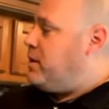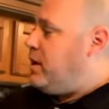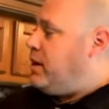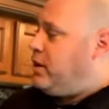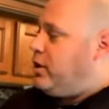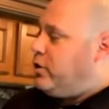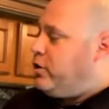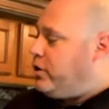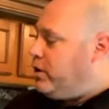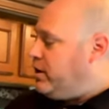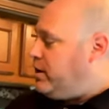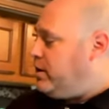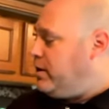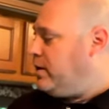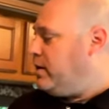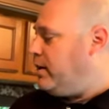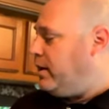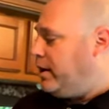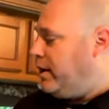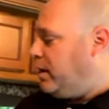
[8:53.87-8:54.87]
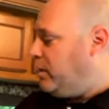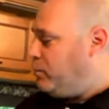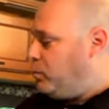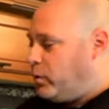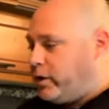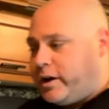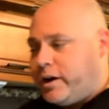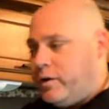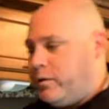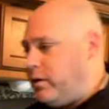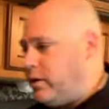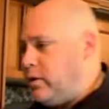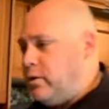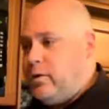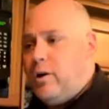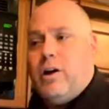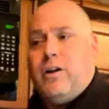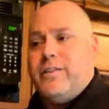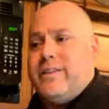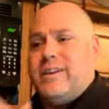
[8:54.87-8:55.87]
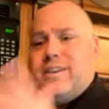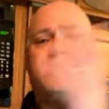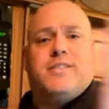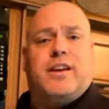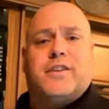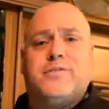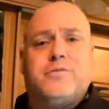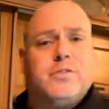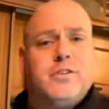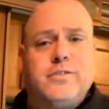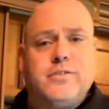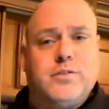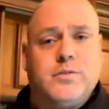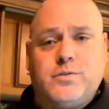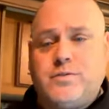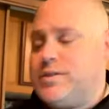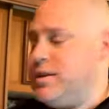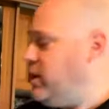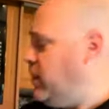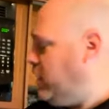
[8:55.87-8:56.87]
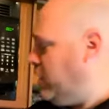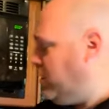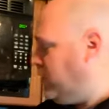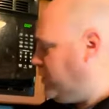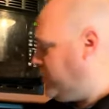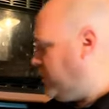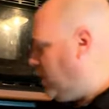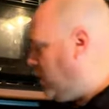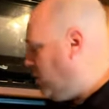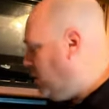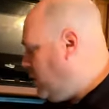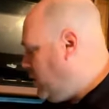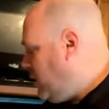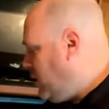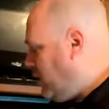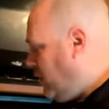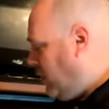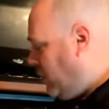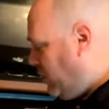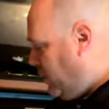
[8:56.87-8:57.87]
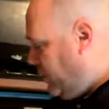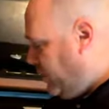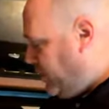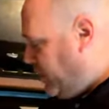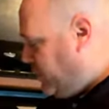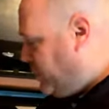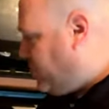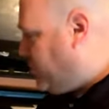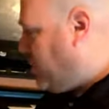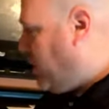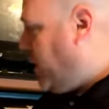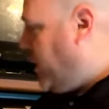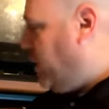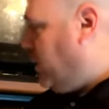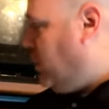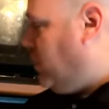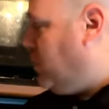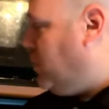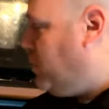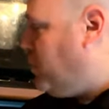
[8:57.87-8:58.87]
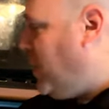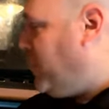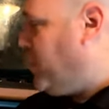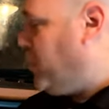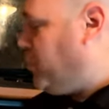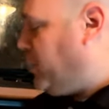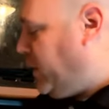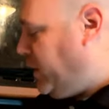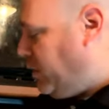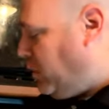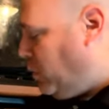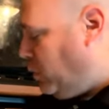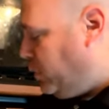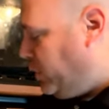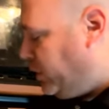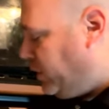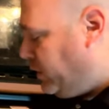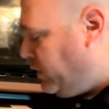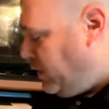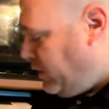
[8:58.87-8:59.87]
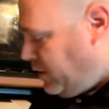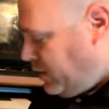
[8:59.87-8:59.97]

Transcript: and a hood. Um, we're gonna include all the accessories you see here. So uh, the dish strainer, paper plate holder,